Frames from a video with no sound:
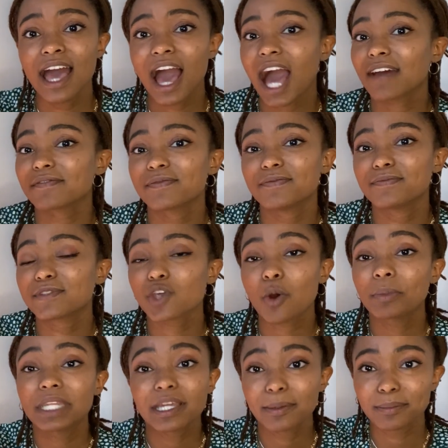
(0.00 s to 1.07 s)
have so
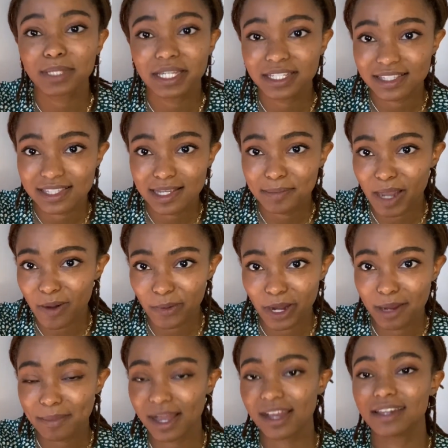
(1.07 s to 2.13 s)
many complaints about where
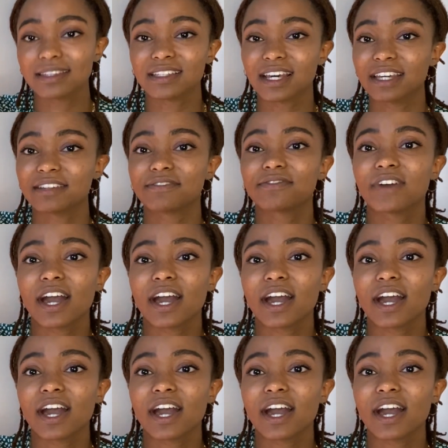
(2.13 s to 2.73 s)
I'm at in life.